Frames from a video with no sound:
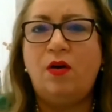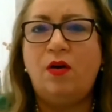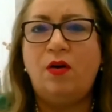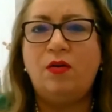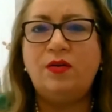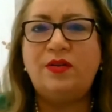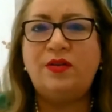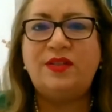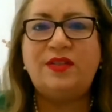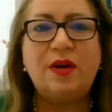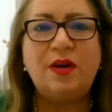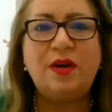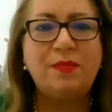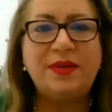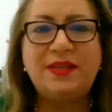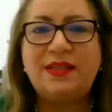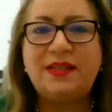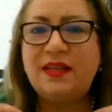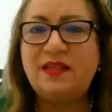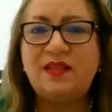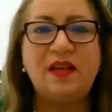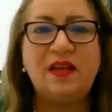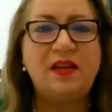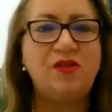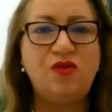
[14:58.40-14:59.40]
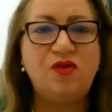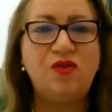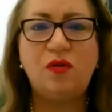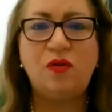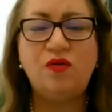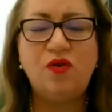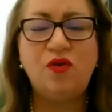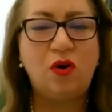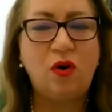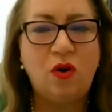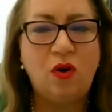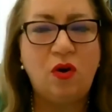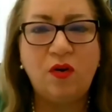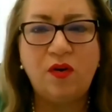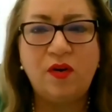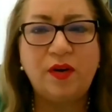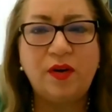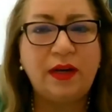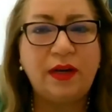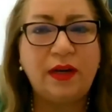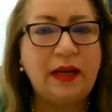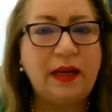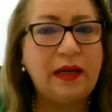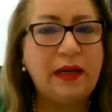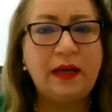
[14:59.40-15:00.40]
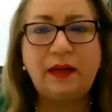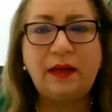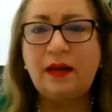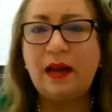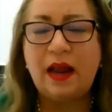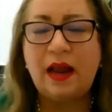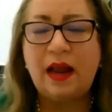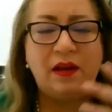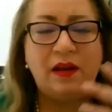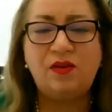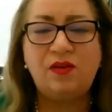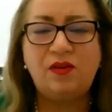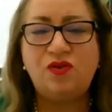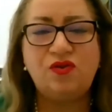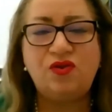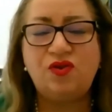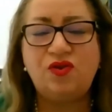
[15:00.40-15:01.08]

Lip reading: services that you no longer needed and you